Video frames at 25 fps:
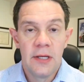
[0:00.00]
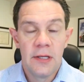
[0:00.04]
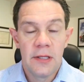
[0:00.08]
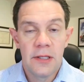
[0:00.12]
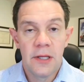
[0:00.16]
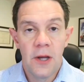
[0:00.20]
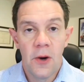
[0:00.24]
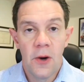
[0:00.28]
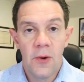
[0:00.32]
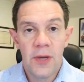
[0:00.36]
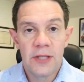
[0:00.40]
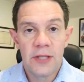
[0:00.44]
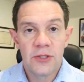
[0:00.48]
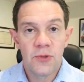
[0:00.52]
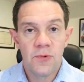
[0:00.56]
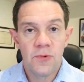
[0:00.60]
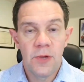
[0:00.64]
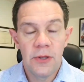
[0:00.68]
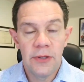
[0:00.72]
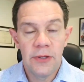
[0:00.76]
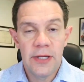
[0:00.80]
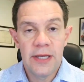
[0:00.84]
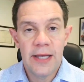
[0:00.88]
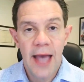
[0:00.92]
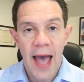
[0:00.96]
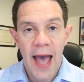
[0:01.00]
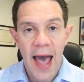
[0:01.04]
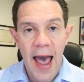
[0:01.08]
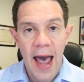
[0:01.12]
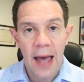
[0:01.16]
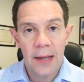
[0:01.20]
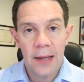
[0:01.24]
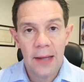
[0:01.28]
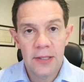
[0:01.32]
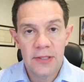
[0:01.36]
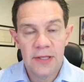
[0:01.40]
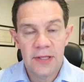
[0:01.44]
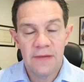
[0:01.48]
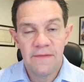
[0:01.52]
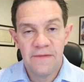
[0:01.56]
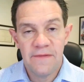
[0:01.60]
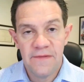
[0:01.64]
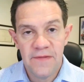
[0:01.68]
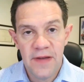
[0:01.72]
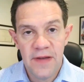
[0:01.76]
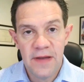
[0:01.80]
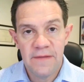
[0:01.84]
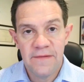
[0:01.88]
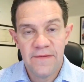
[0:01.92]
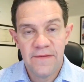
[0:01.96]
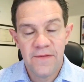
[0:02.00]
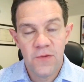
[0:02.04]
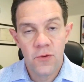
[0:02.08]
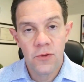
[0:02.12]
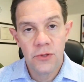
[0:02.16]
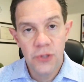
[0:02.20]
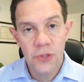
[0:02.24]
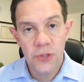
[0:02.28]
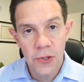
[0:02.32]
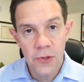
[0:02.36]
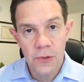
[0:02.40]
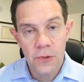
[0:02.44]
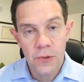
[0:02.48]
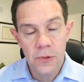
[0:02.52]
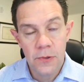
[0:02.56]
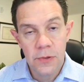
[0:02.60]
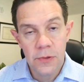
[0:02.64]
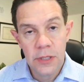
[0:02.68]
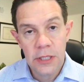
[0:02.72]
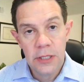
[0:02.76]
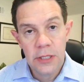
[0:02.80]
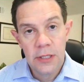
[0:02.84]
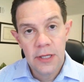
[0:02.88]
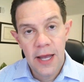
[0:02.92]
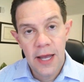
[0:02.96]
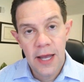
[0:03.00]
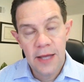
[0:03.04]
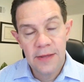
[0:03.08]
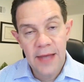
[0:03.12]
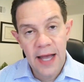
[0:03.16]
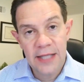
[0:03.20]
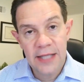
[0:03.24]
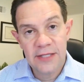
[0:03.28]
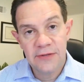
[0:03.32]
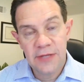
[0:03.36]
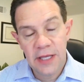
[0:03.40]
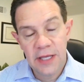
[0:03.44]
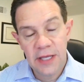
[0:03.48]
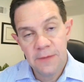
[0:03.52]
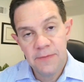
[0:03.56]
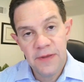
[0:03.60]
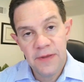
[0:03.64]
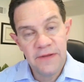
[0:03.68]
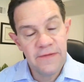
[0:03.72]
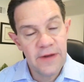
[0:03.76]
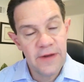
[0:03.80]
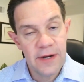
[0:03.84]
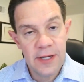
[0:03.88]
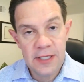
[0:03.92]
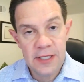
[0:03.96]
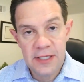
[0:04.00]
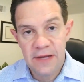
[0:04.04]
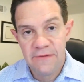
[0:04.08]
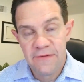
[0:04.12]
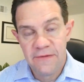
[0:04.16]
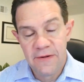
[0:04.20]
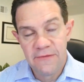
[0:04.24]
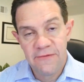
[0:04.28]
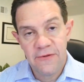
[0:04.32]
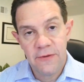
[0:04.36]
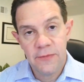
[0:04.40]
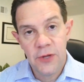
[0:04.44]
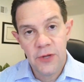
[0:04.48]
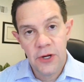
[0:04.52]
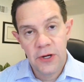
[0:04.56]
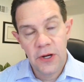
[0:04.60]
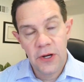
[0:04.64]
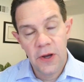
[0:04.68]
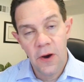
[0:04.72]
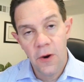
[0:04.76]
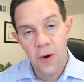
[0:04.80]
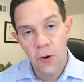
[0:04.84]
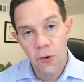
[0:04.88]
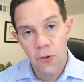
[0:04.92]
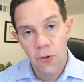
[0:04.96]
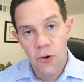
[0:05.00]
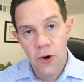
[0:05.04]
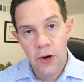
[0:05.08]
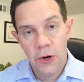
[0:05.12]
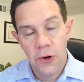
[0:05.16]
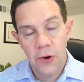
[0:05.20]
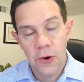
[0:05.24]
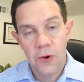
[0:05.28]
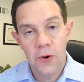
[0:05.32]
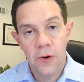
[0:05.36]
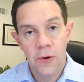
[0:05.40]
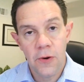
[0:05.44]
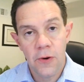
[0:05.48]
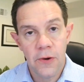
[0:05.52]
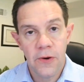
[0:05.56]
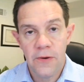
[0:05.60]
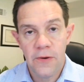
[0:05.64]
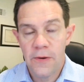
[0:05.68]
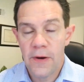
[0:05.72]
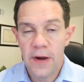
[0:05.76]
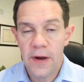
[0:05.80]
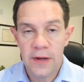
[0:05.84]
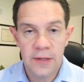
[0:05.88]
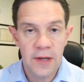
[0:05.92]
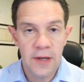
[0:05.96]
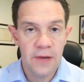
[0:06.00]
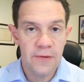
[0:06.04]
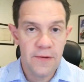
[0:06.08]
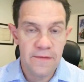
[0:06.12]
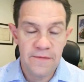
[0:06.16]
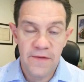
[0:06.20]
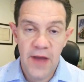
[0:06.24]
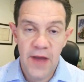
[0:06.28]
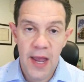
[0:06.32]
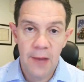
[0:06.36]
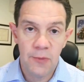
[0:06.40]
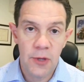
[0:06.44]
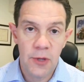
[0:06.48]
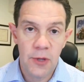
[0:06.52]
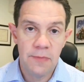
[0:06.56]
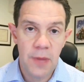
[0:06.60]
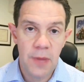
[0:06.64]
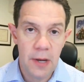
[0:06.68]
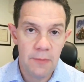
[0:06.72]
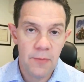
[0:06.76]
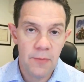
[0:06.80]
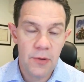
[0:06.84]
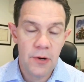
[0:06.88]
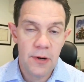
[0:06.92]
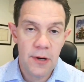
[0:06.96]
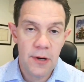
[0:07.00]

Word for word: You know, it's really how does it fit for you? And that's could be very different from your coworker or another family member.